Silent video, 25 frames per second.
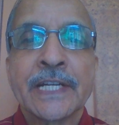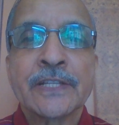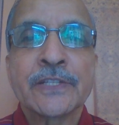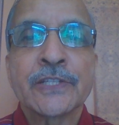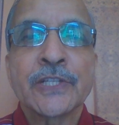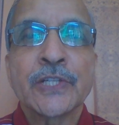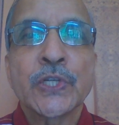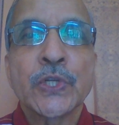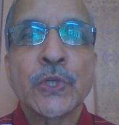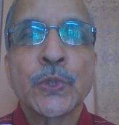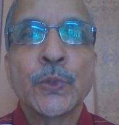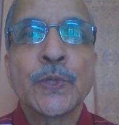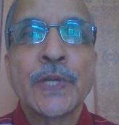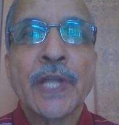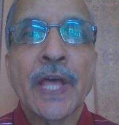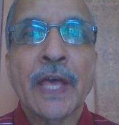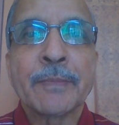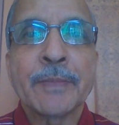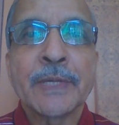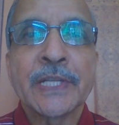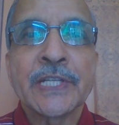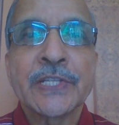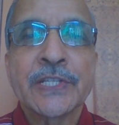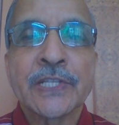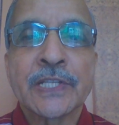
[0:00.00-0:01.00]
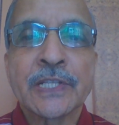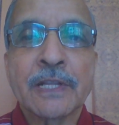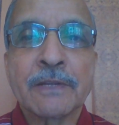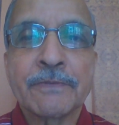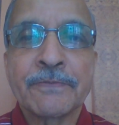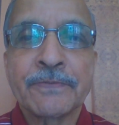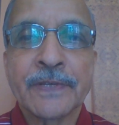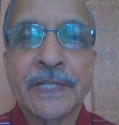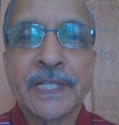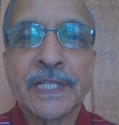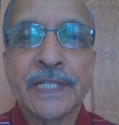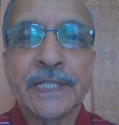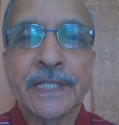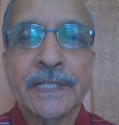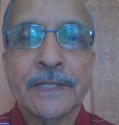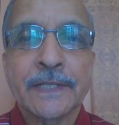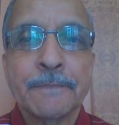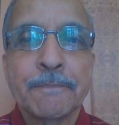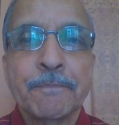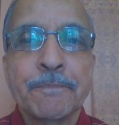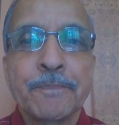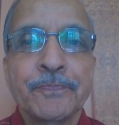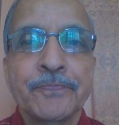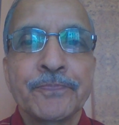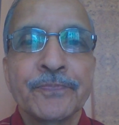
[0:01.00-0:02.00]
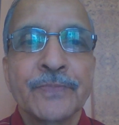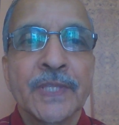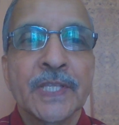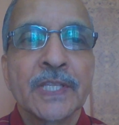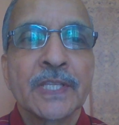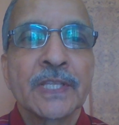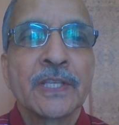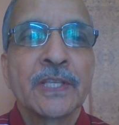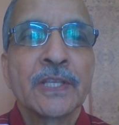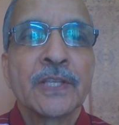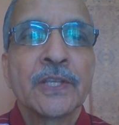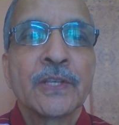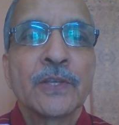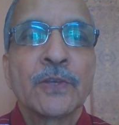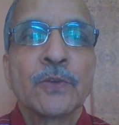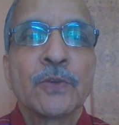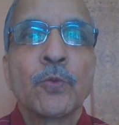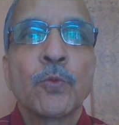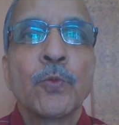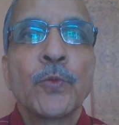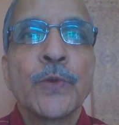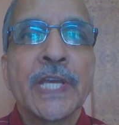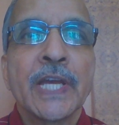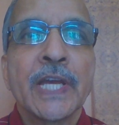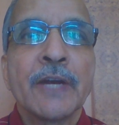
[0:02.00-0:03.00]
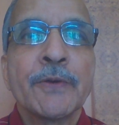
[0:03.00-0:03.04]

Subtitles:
is a two-dimensional figure, we